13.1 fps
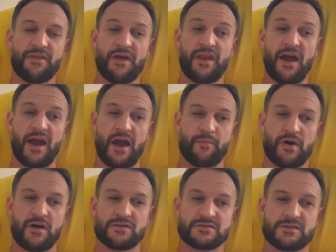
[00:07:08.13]
then I hop
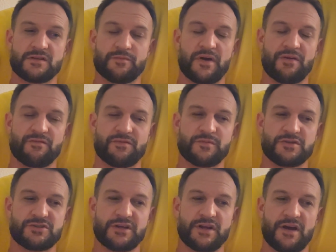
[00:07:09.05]
onto the PEMF
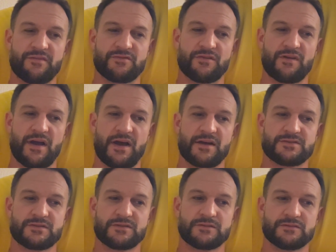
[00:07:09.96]
machine after that,